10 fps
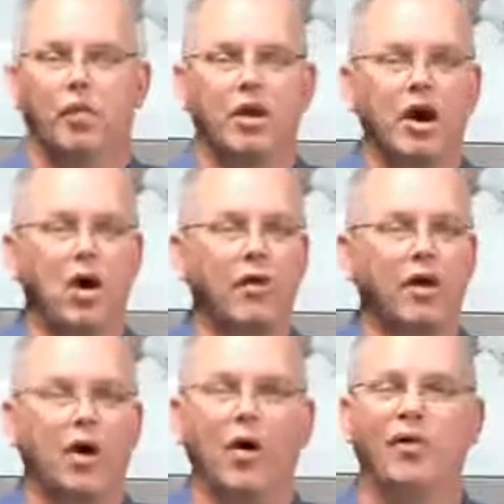We know
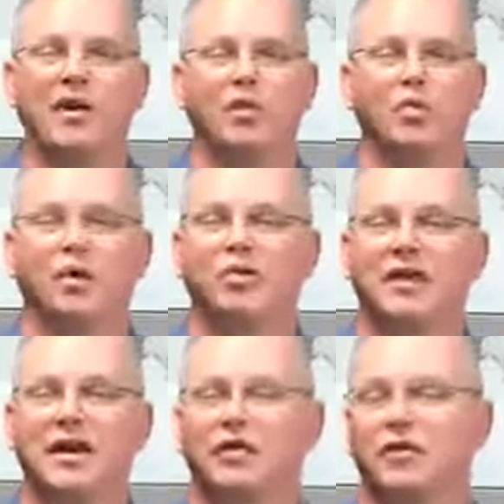that all things work
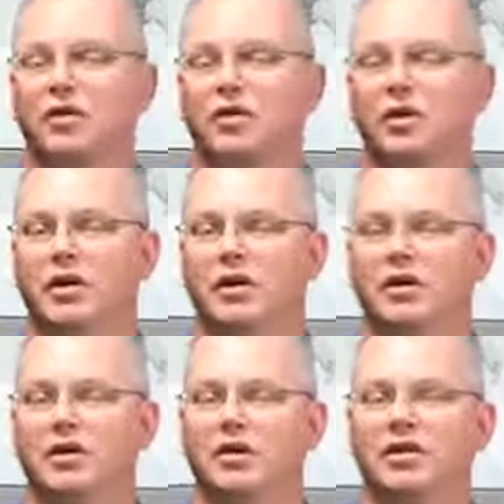together for good
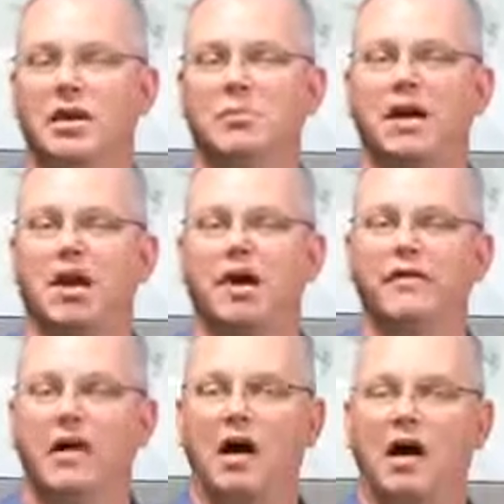to them that
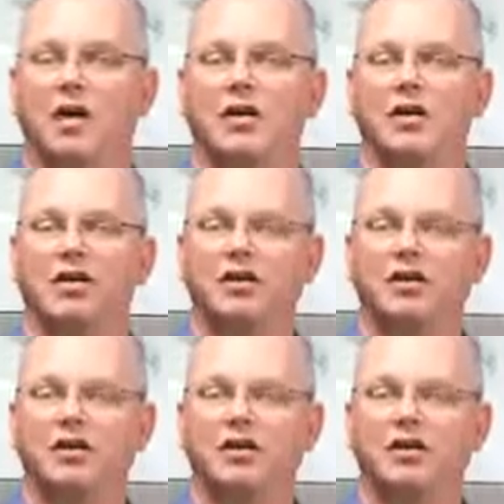love God,